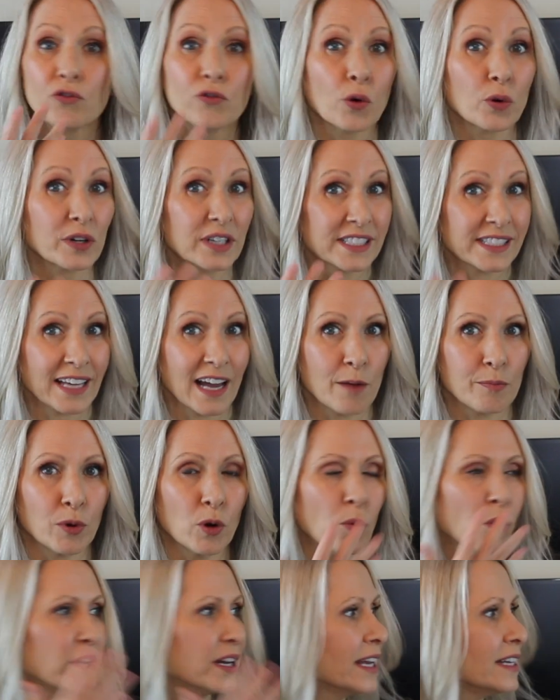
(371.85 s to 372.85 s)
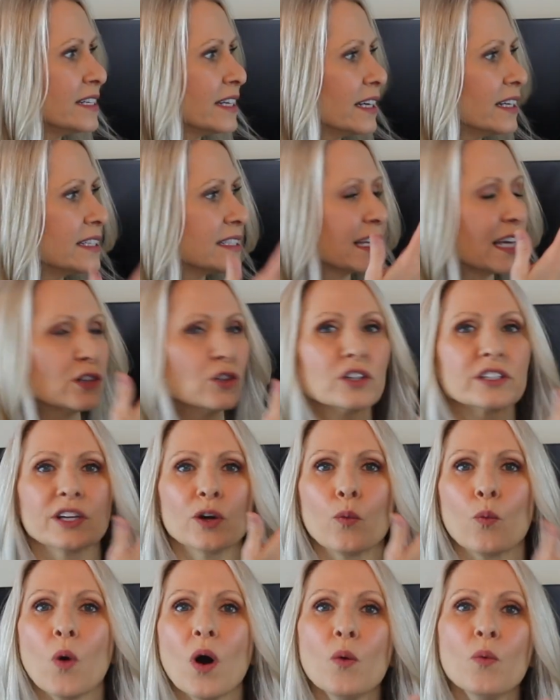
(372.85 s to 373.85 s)
For example, what I did is I look
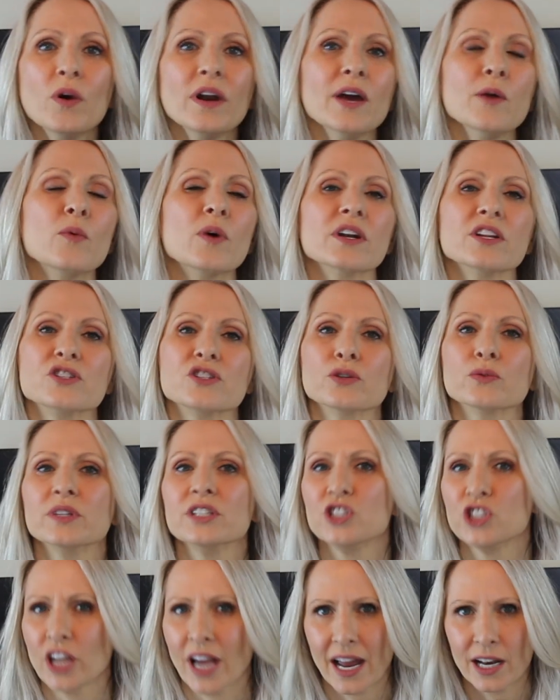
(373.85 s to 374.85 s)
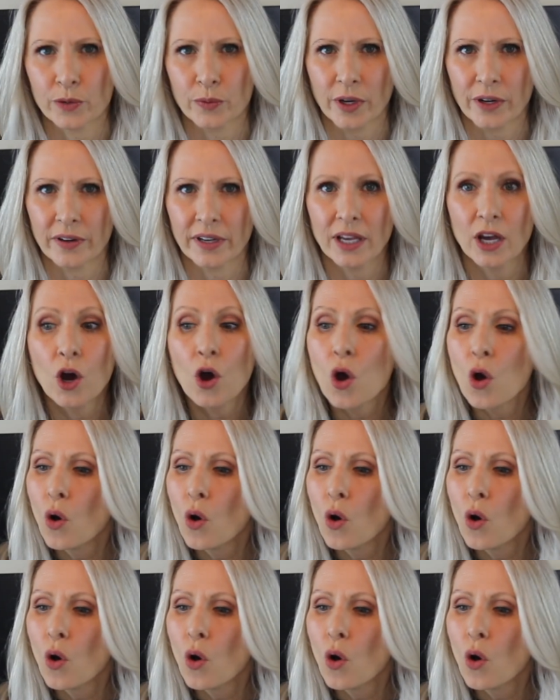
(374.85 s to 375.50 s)
at what would I want to do in January?